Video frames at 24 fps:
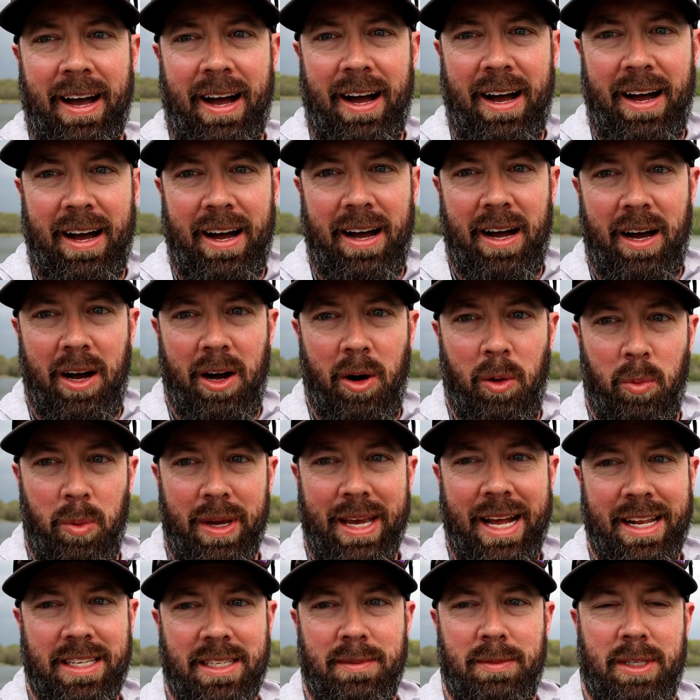Uh,
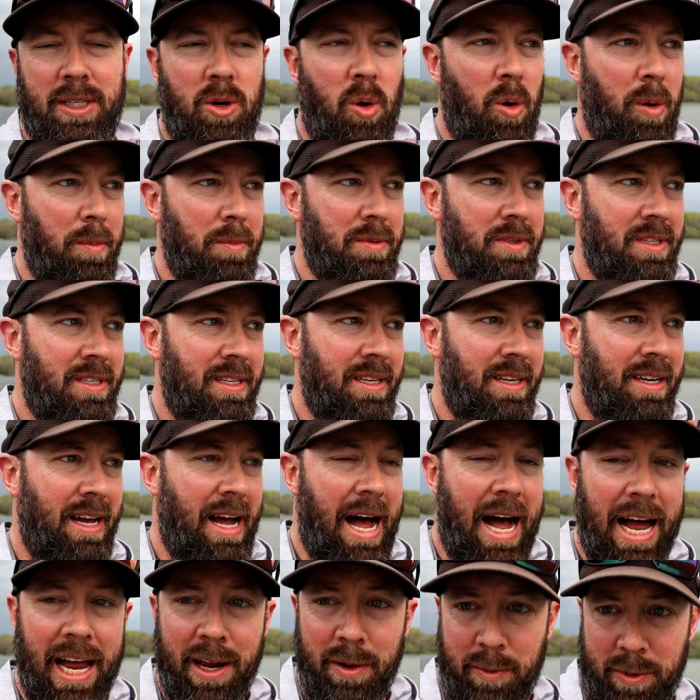we got some storms
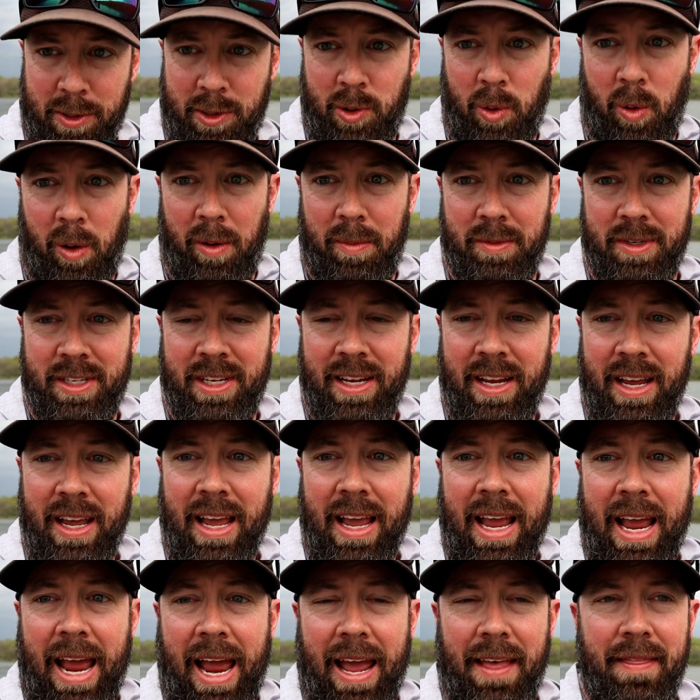Iowa storms,
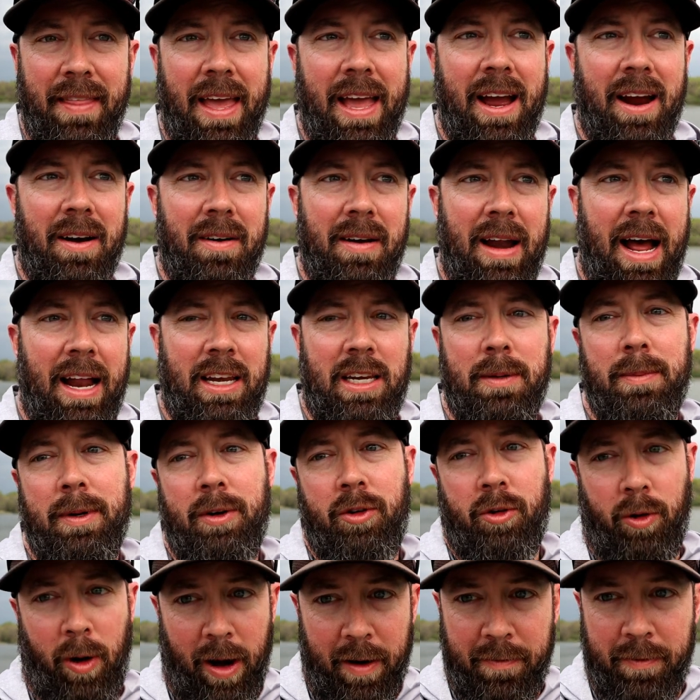and they are not to
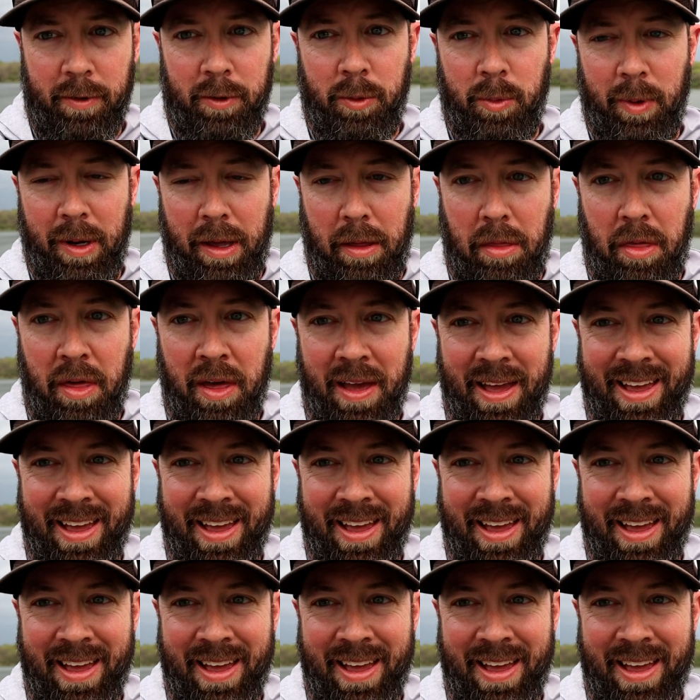be trifled with.